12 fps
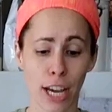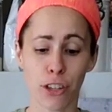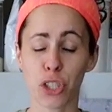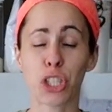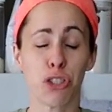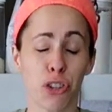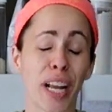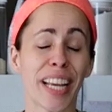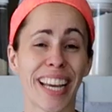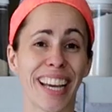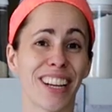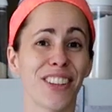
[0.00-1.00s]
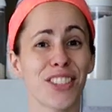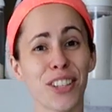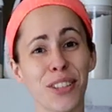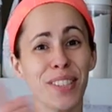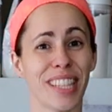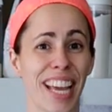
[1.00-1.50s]
actually drink it. And I'll show
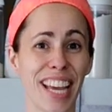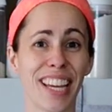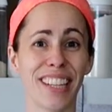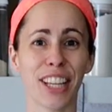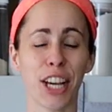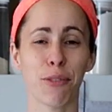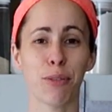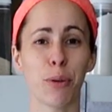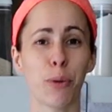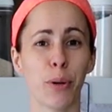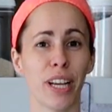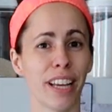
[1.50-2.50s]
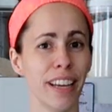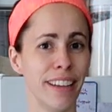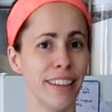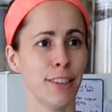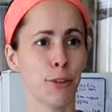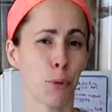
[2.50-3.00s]
you at the end like a few quick
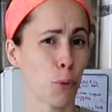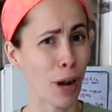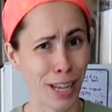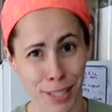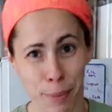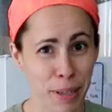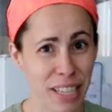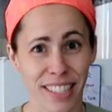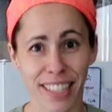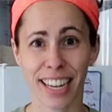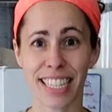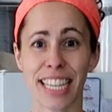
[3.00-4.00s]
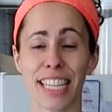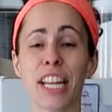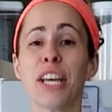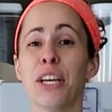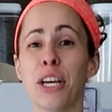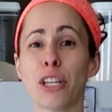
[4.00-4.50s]
recipes that I did
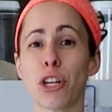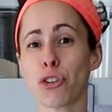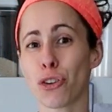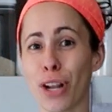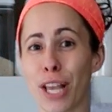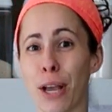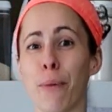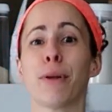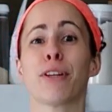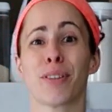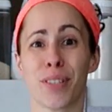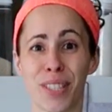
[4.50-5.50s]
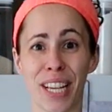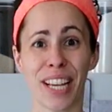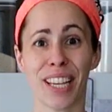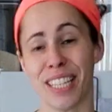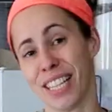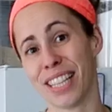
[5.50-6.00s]
to drink it when you're
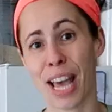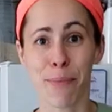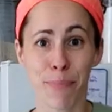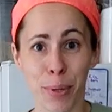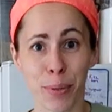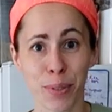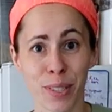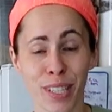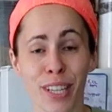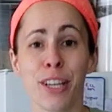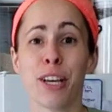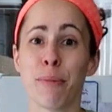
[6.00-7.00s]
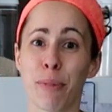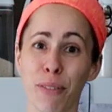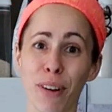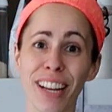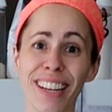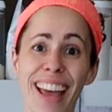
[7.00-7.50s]
sick and need that boost. But
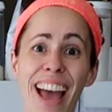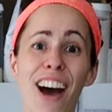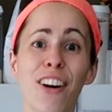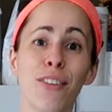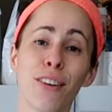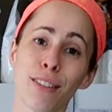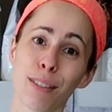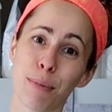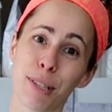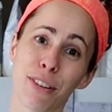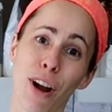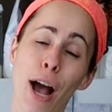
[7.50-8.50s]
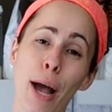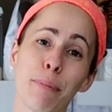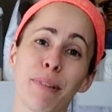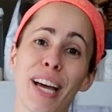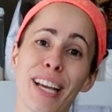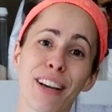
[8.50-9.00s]
right now, subscribe,
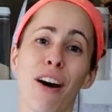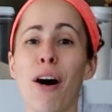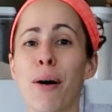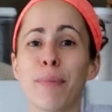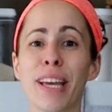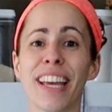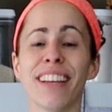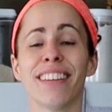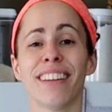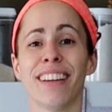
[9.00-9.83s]
like, comment,